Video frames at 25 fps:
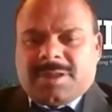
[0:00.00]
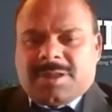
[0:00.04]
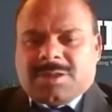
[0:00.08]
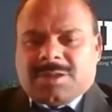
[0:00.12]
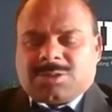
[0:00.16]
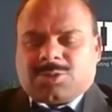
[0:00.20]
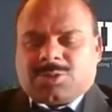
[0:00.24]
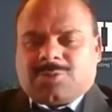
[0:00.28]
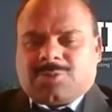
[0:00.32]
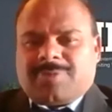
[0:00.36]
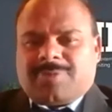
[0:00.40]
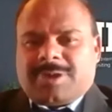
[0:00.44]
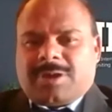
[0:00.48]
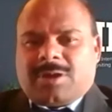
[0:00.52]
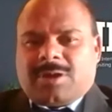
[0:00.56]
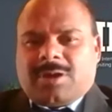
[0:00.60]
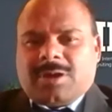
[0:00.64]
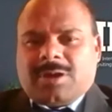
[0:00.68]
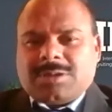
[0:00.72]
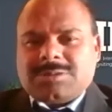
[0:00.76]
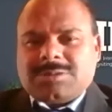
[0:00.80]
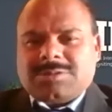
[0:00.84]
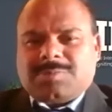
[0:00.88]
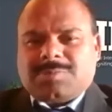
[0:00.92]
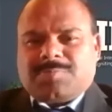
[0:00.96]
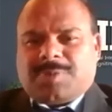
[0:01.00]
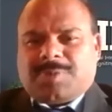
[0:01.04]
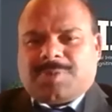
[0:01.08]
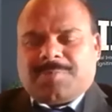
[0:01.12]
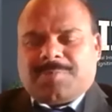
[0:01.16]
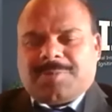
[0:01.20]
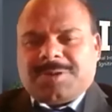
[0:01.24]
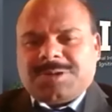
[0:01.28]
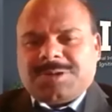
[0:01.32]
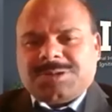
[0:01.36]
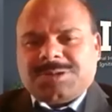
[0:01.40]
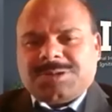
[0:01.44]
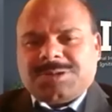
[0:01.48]
So if I ask the
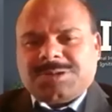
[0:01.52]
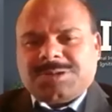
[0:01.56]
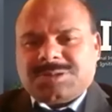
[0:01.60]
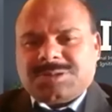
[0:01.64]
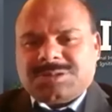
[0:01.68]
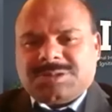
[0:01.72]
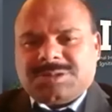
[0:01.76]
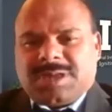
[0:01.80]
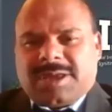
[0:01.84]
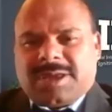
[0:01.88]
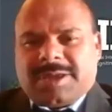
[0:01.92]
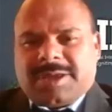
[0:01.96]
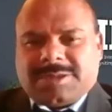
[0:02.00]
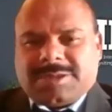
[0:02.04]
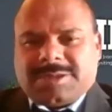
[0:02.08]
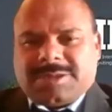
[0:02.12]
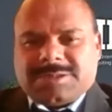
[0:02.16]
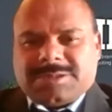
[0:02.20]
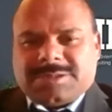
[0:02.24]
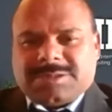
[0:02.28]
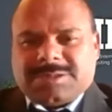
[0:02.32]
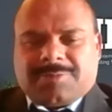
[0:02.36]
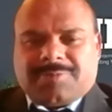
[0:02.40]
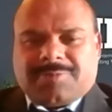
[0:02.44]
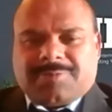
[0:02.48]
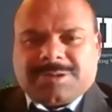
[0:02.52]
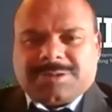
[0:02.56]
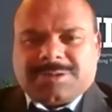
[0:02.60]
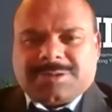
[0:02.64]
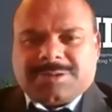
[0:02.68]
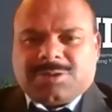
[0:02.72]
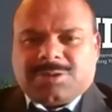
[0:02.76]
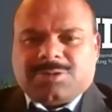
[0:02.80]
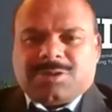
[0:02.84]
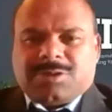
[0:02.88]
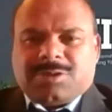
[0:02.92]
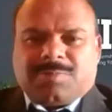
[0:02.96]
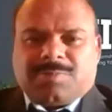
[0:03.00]
population size, or if I tell
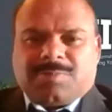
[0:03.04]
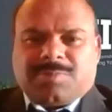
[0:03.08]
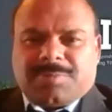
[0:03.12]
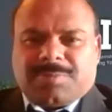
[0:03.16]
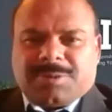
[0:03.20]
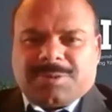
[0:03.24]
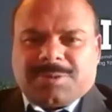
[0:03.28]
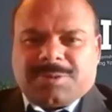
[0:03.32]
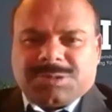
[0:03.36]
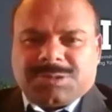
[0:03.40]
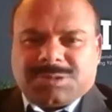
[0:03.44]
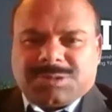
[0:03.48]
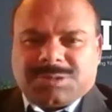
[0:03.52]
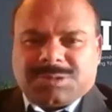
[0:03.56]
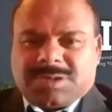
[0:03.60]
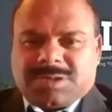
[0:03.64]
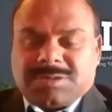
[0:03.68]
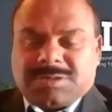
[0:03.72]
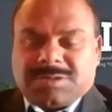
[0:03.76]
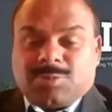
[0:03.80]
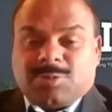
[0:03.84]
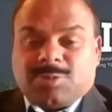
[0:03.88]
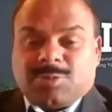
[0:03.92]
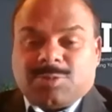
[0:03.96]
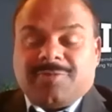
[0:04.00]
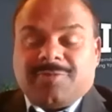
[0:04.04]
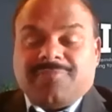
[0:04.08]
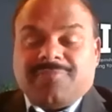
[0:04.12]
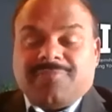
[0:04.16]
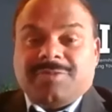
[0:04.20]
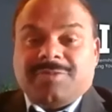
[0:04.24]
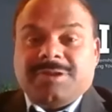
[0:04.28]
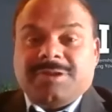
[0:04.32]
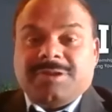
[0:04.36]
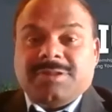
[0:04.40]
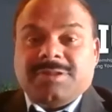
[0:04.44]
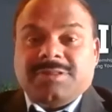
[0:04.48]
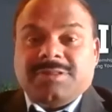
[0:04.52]
you the population size about
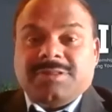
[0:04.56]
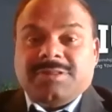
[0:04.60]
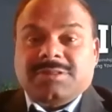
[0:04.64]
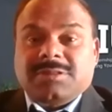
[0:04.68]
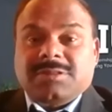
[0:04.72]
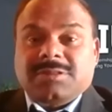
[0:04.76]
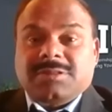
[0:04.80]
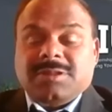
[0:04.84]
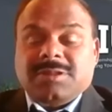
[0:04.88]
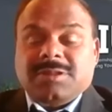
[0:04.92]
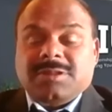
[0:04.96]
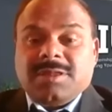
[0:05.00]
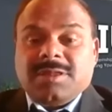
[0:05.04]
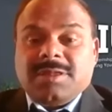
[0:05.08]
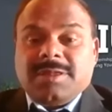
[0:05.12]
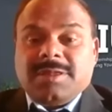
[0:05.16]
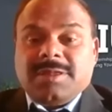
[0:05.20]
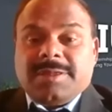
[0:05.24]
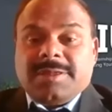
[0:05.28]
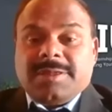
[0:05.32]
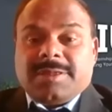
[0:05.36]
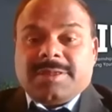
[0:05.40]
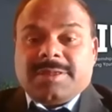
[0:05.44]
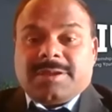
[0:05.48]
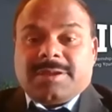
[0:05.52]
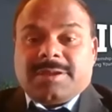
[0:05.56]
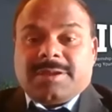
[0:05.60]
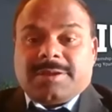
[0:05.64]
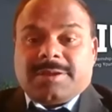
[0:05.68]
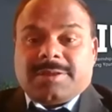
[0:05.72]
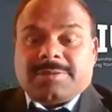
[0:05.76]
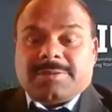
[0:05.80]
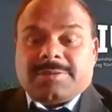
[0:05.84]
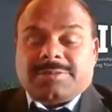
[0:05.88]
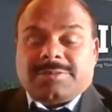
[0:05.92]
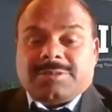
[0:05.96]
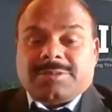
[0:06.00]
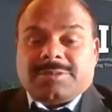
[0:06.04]
50,000
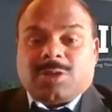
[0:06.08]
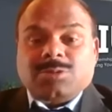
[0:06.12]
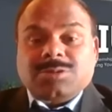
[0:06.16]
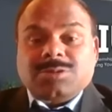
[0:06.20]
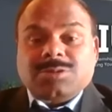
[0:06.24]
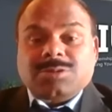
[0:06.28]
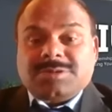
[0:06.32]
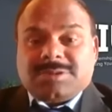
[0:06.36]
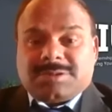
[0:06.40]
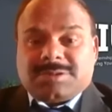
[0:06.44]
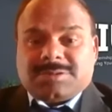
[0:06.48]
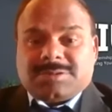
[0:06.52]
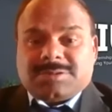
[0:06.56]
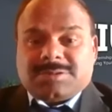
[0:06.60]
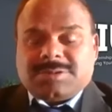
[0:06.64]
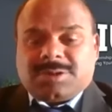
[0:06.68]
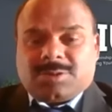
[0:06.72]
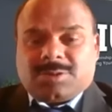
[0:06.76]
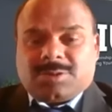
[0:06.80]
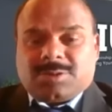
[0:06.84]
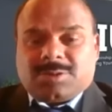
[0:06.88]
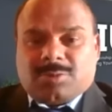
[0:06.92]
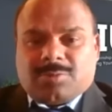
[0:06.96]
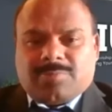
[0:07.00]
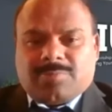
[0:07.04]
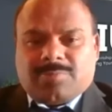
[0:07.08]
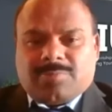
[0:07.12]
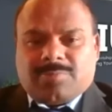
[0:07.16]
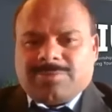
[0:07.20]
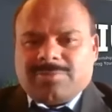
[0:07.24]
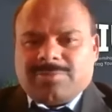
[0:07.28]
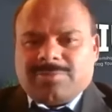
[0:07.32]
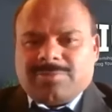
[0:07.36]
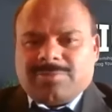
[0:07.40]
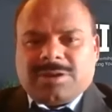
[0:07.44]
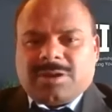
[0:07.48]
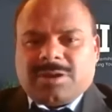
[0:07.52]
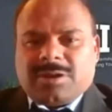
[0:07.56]
uh, years ago,
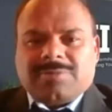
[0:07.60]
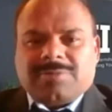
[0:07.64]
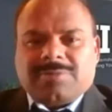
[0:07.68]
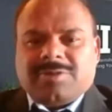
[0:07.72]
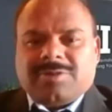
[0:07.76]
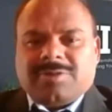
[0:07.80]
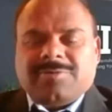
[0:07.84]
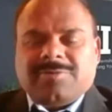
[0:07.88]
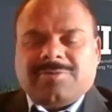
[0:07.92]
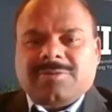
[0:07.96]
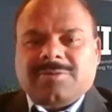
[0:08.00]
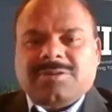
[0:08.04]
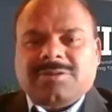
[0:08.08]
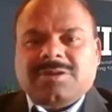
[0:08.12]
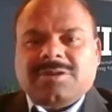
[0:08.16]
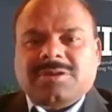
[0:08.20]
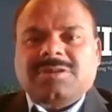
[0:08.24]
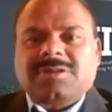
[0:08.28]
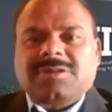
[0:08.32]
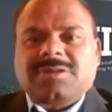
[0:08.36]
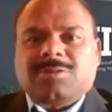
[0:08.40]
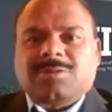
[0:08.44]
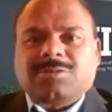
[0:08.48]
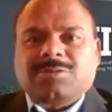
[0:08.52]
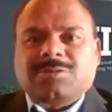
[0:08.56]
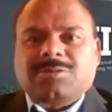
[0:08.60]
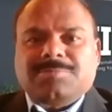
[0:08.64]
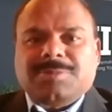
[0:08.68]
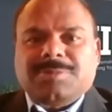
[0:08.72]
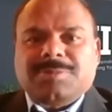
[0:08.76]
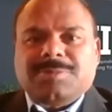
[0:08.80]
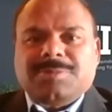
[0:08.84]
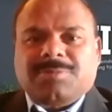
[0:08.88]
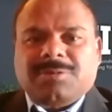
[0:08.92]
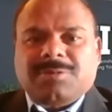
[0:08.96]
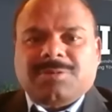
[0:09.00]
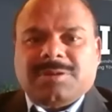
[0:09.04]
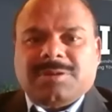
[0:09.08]
we are not even 30,000
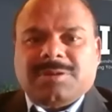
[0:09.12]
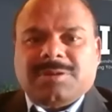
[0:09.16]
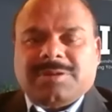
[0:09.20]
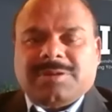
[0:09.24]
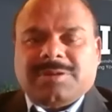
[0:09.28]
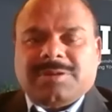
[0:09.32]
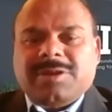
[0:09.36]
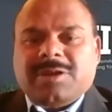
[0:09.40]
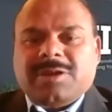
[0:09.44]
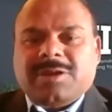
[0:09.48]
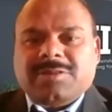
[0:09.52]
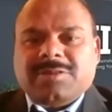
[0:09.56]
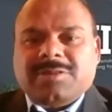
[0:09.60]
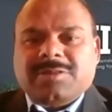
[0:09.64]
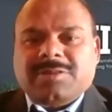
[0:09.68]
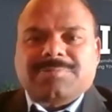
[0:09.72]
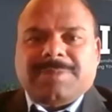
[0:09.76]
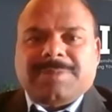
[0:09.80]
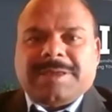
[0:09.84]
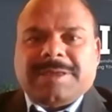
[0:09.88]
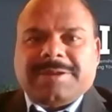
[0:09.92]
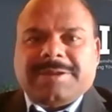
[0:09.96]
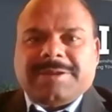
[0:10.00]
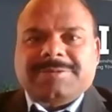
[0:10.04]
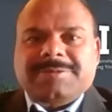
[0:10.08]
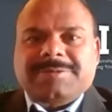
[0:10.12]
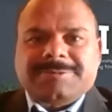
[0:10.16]
people living on this planet.